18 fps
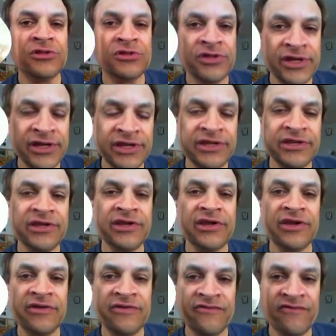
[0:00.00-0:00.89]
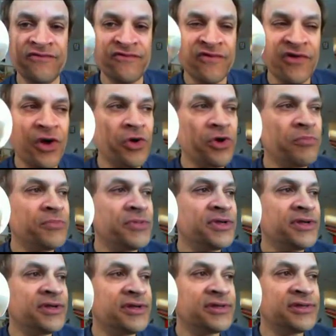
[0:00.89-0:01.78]
clean
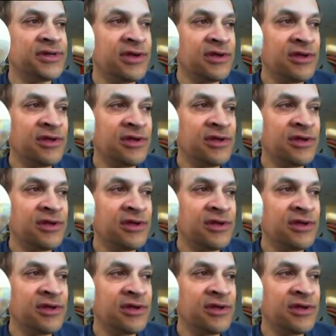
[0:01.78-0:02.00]
environment.